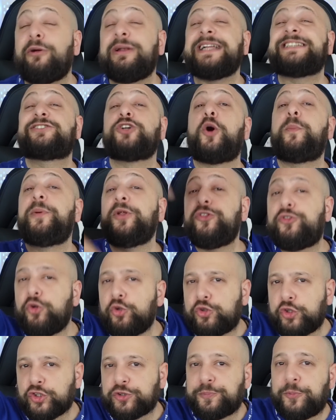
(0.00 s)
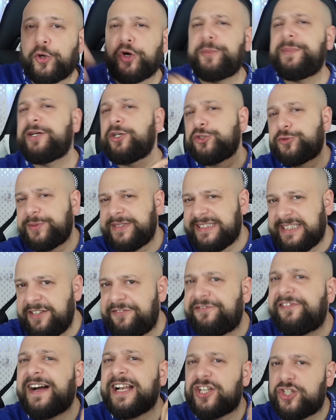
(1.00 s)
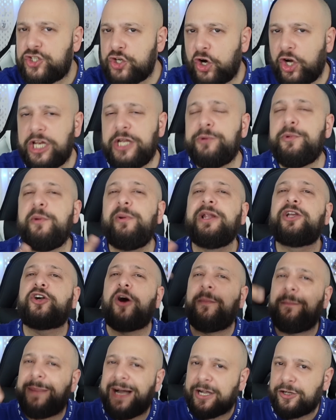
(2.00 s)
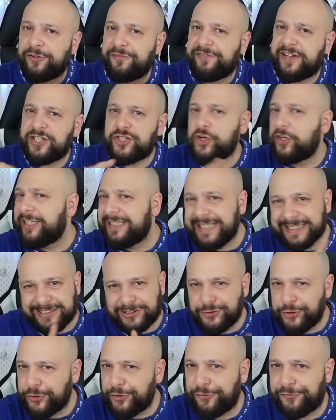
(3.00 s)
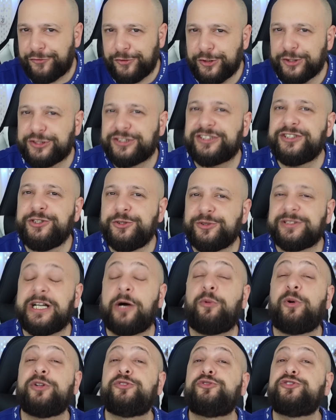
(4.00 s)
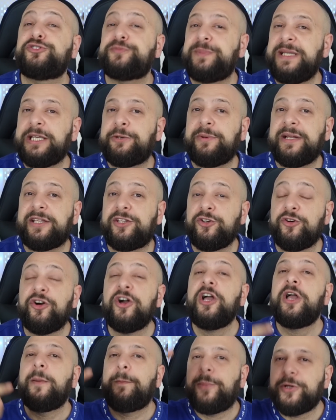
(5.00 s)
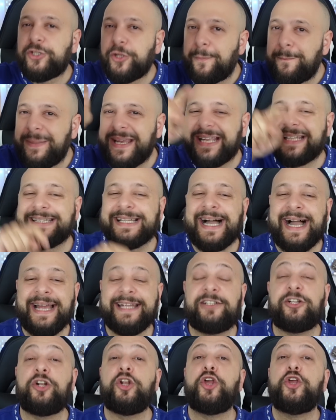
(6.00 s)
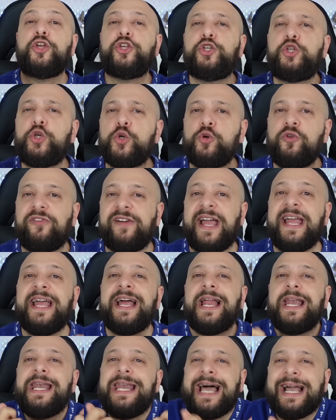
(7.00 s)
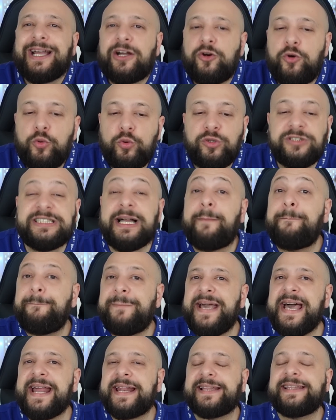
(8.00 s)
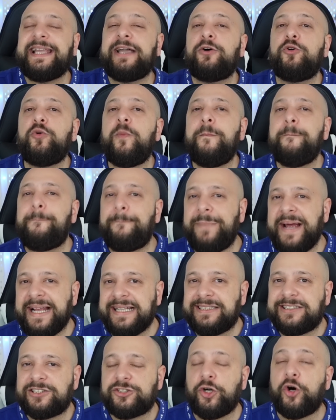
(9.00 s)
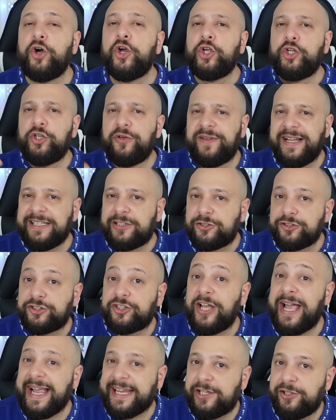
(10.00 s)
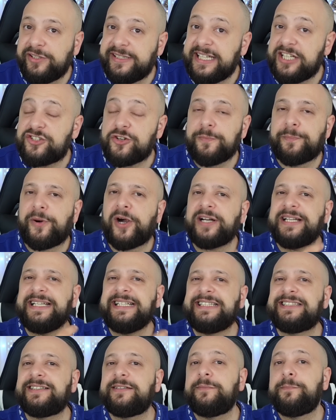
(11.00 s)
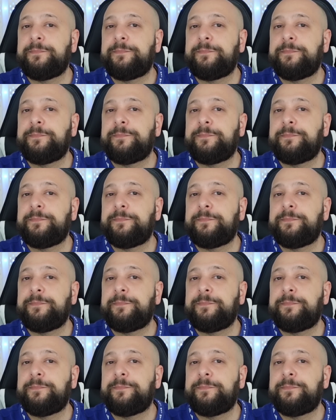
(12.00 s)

let's open Tutto Sport because we see Fagioli. We will come back on Fagioli. That's not the first news I want to speak with you, but the big title, Juve, l'accusa perde un pezzo. Juventus, the accusation part is